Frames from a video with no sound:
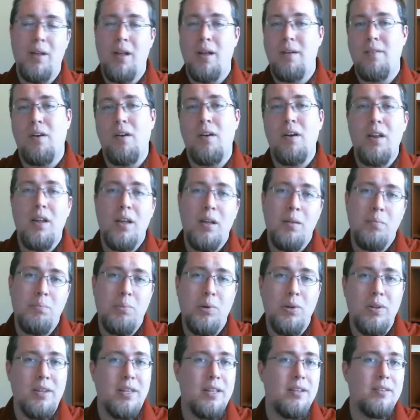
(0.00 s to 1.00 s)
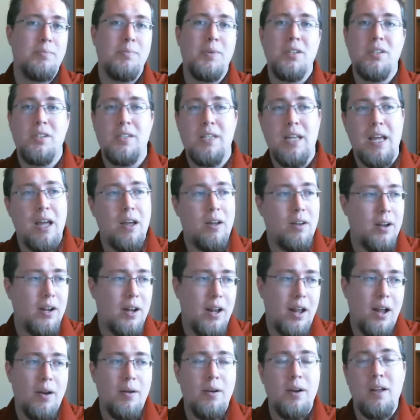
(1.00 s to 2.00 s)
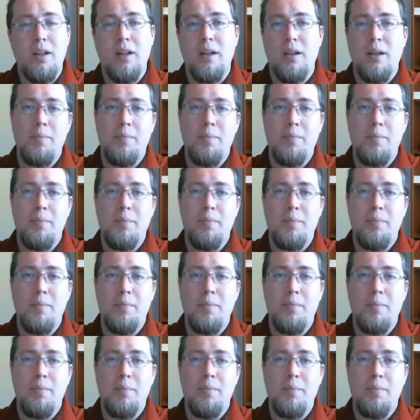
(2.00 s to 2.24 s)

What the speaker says: I already can put this much down, and I already